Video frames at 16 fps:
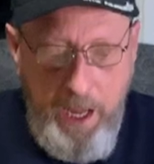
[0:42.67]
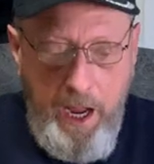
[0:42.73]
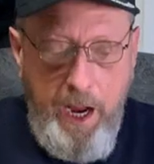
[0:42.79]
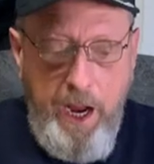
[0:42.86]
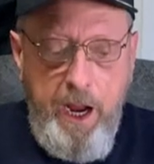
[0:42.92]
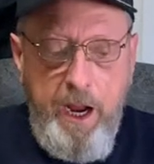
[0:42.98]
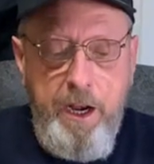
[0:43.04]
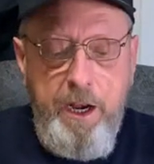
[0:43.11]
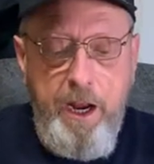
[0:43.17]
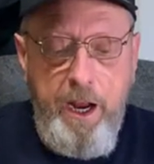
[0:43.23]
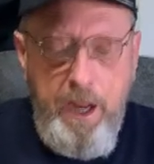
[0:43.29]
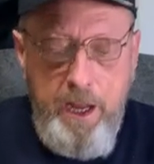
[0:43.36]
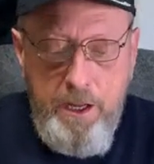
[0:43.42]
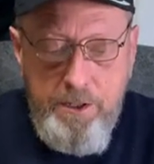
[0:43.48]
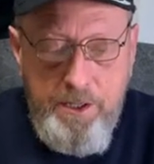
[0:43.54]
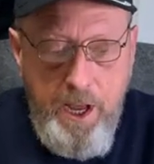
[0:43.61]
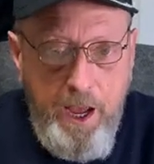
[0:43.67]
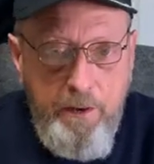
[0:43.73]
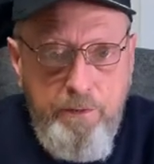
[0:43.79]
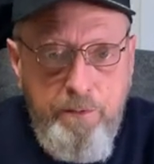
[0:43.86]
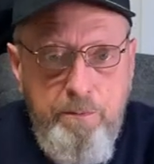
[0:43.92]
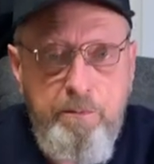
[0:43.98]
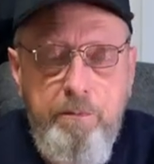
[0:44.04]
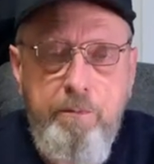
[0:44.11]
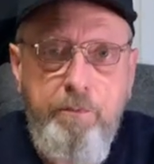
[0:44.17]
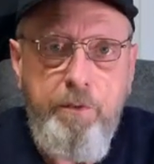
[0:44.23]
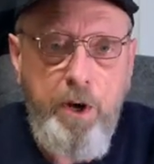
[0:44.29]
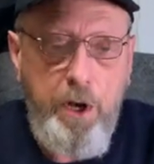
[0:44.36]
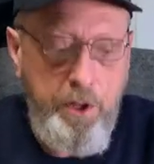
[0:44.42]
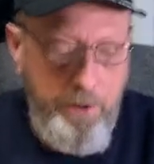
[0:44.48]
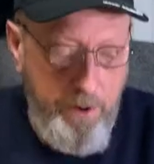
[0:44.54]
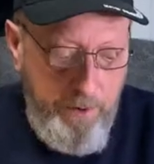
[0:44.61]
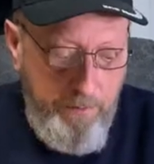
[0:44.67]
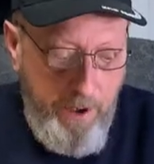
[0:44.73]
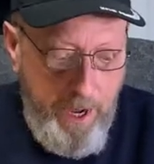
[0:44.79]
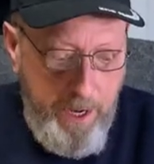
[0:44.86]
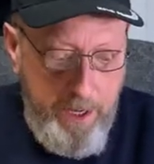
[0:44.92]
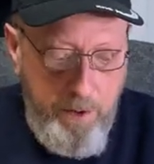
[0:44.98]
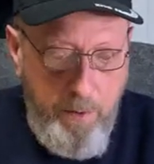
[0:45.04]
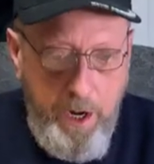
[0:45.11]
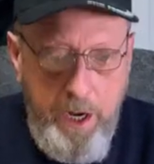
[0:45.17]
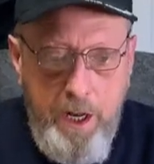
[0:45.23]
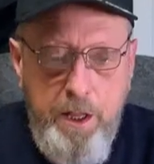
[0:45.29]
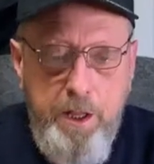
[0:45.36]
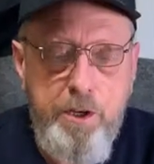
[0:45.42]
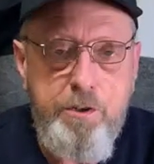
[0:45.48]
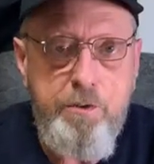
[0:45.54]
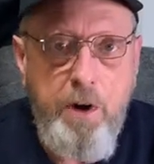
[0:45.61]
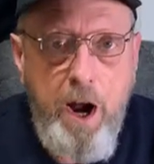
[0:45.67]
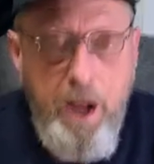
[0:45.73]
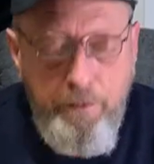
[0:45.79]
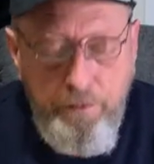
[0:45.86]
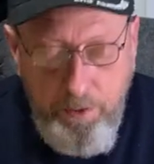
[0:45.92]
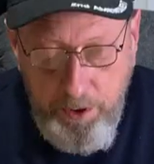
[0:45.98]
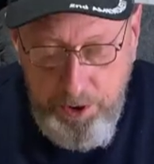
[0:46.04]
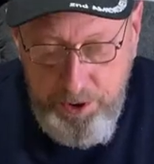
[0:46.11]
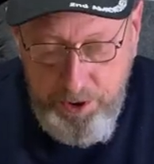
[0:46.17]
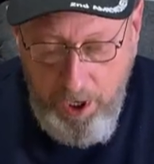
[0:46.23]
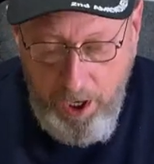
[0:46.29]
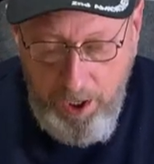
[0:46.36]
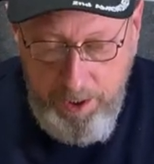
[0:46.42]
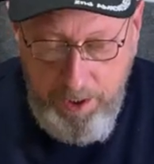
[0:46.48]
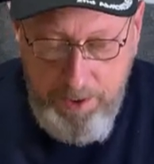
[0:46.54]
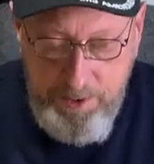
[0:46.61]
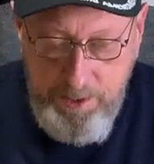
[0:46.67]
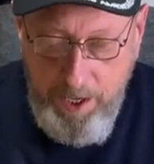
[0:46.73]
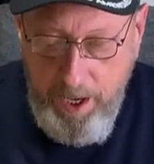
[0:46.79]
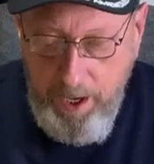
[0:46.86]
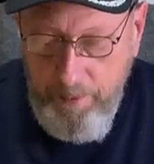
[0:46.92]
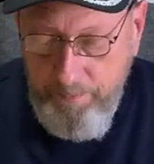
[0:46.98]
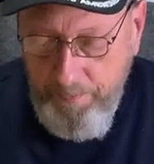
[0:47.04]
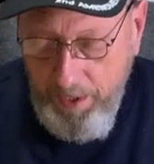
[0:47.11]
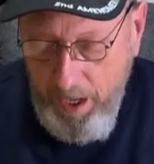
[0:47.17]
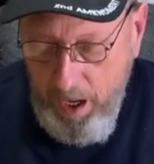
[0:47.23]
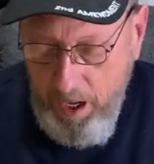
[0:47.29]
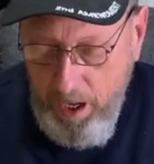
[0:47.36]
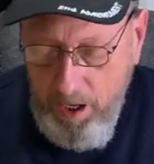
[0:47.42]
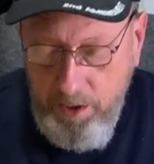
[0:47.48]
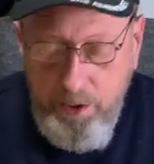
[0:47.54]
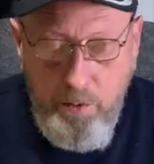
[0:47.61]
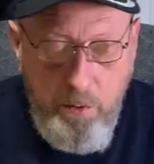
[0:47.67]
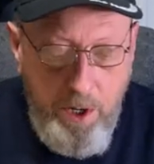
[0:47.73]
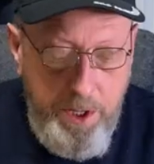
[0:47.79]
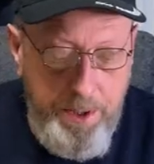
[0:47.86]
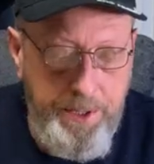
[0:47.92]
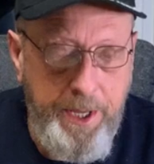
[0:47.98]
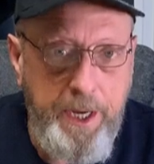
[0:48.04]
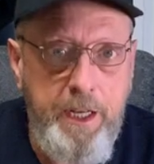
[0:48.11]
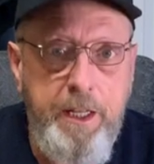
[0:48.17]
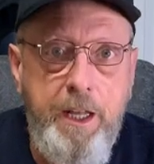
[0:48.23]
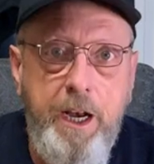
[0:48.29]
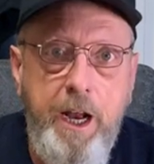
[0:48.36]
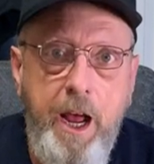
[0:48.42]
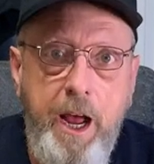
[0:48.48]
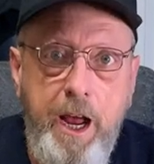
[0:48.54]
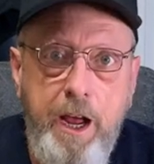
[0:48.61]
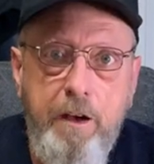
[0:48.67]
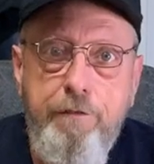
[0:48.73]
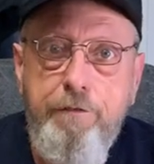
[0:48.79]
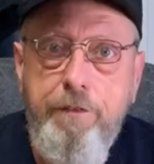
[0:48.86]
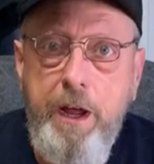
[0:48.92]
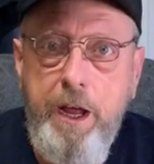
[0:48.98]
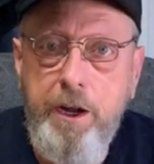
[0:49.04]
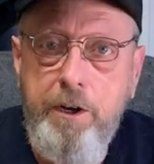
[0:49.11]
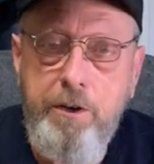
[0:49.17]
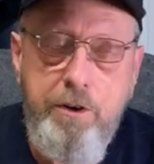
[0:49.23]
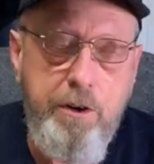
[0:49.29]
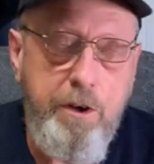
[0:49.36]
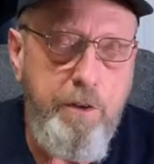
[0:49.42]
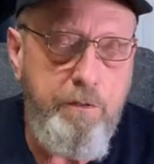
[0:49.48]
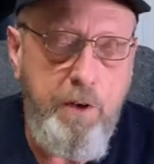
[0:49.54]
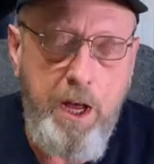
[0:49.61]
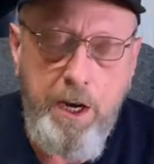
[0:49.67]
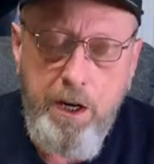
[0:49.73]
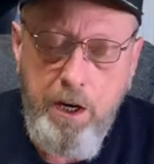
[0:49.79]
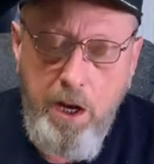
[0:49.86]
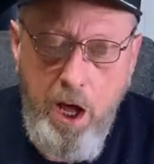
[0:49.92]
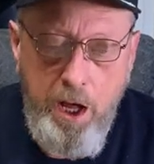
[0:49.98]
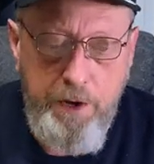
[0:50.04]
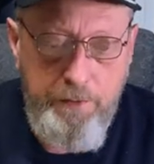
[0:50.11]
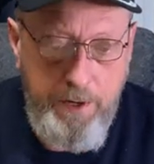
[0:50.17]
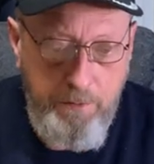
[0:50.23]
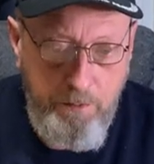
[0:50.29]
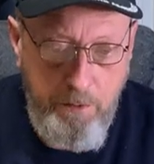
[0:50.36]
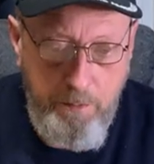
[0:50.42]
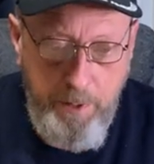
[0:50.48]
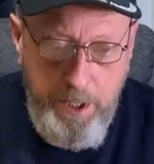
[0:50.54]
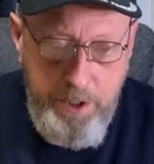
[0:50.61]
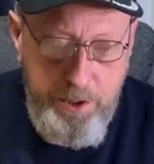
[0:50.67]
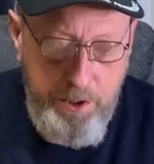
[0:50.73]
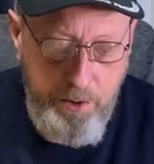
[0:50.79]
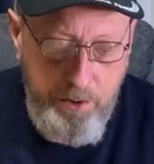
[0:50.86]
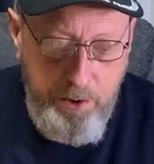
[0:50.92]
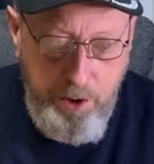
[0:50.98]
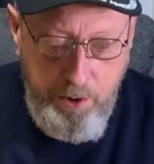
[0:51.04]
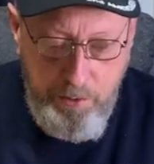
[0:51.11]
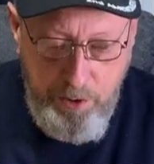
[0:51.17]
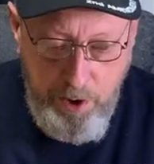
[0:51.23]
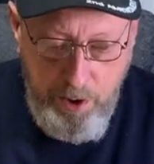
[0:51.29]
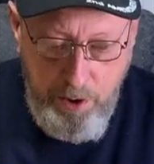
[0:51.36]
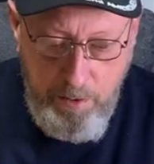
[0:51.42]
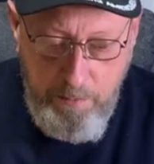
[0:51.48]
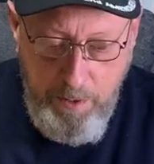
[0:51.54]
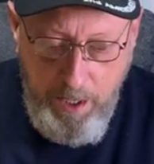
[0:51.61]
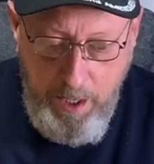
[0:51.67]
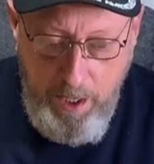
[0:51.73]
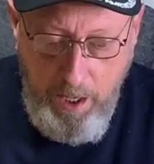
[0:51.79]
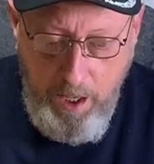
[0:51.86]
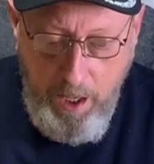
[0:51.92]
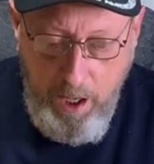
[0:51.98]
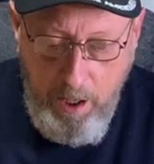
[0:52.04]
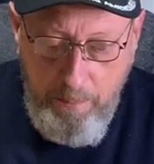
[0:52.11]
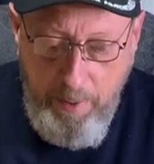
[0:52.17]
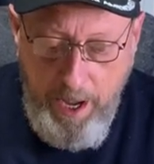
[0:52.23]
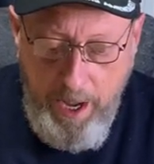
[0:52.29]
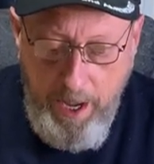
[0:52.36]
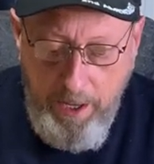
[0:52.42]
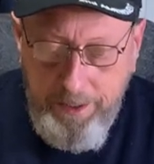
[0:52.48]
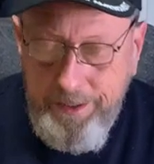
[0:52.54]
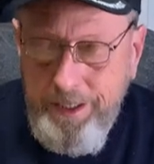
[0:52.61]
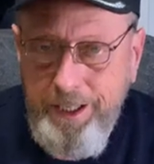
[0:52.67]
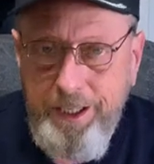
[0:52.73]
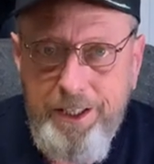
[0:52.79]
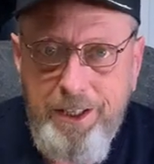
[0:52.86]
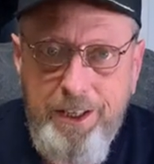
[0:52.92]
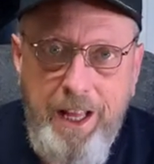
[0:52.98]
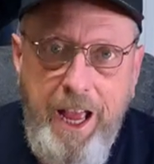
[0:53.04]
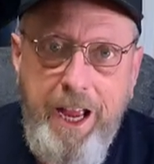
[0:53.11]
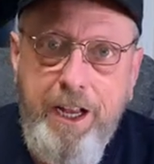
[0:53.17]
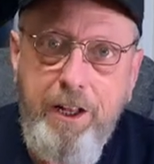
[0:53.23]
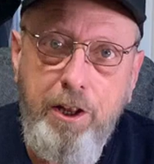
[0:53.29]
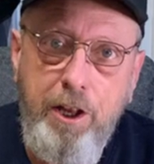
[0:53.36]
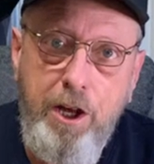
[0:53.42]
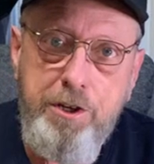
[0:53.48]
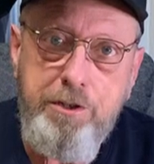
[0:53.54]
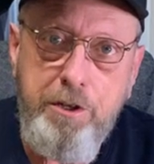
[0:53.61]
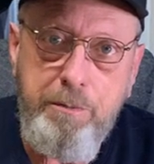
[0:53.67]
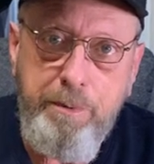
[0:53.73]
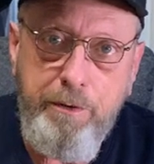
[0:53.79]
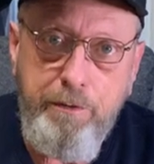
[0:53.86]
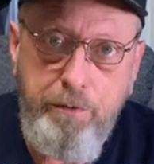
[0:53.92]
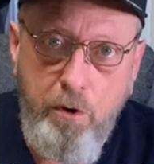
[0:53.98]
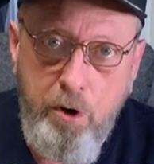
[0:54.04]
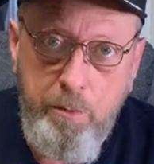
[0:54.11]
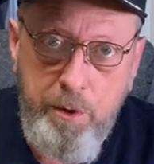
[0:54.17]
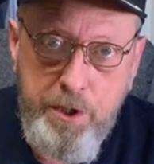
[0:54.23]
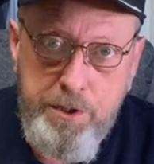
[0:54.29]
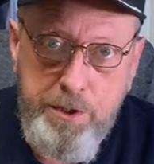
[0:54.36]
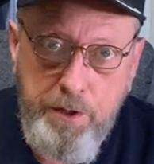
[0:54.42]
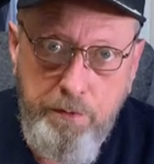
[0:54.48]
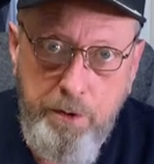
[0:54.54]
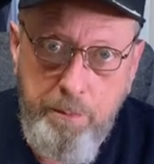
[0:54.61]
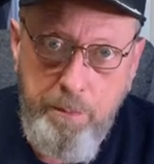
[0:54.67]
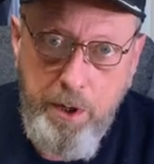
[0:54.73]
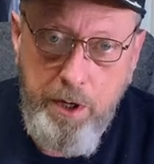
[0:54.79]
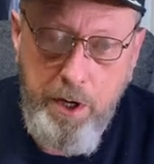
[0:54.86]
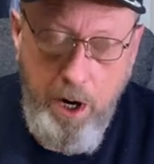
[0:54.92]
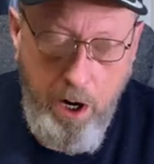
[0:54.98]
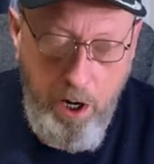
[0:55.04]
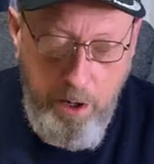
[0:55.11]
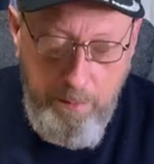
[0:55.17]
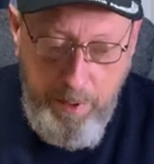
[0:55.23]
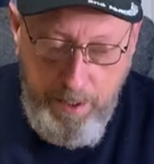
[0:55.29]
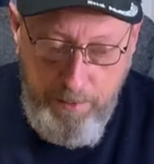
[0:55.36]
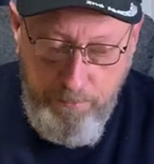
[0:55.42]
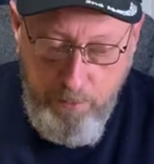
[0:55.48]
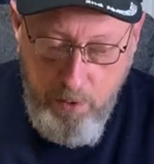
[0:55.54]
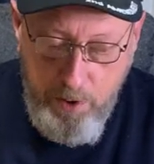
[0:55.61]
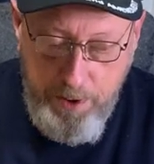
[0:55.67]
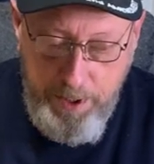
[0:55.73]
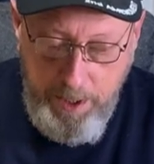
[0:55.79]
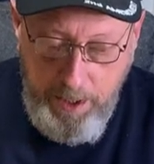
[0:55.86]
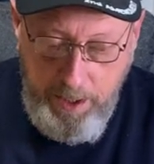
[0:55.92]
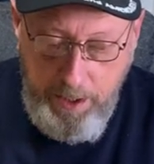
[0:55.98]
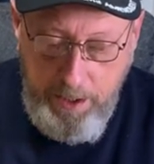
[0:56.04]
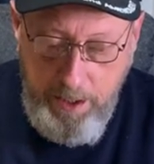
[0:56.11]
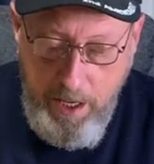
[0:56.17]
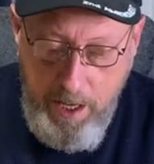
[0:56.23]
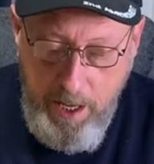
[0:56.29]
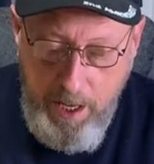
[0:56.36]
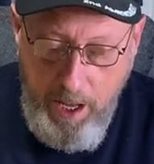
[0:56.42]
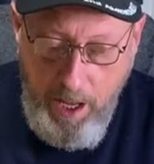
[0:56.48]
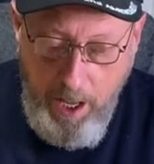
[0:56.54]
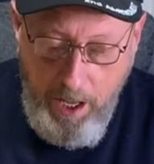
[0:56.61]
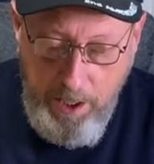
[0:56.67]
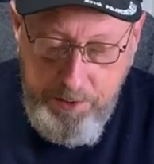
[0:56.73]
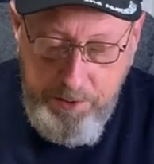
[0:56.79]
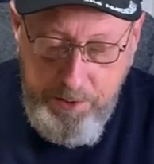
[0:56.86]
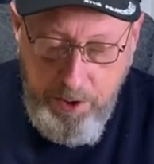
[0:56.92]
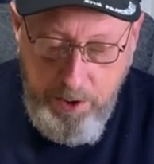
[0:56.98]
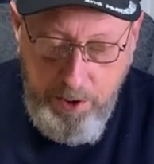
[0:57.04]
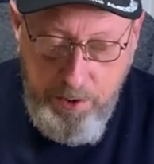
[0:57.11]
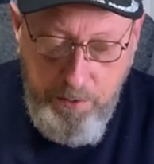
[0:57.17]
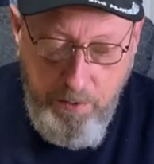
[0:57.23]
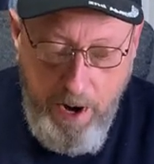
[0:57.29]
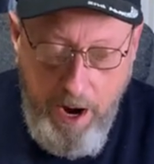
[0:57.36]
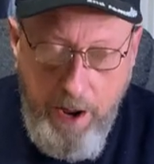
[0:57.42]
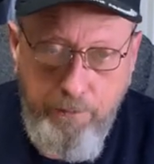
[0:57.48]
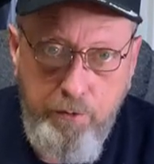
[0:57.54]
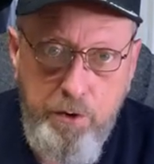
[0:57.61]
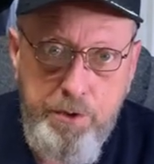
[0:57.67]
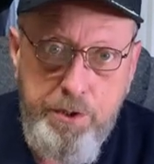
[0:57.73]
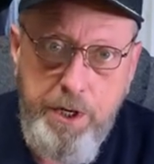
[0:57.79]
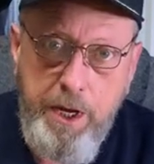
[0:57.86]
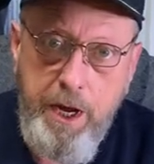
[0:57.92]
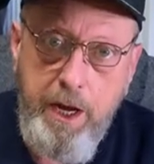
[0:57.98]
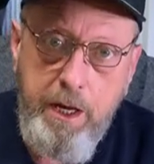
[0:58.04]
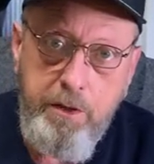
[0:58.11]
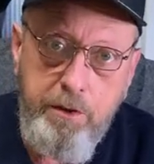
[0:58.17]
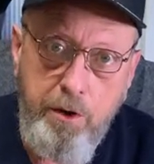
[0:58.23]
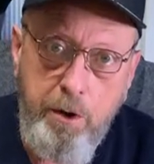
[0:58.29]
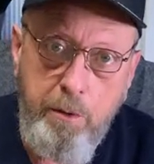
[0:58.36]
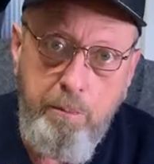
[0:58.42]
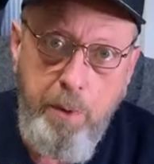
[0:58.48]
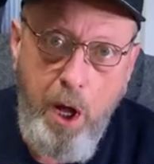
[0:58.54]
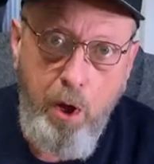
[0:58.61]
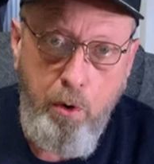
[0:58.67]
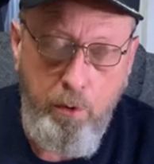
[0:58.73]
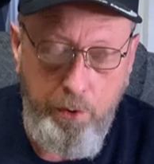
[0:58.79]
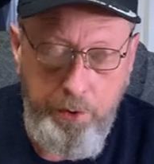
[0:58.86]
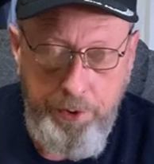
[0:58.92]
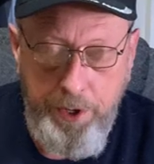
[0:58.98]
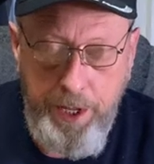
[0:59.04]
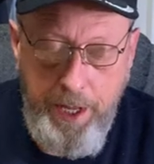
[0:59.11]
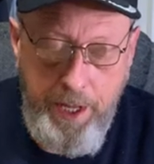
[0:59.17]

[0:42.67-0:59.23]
And as I've further evaluated this rifle and shot it some, the one thing that I have found, and you can find a lot of information on YouTube about the lackluster performance of the Bergara B-14 series rifles and their bolt.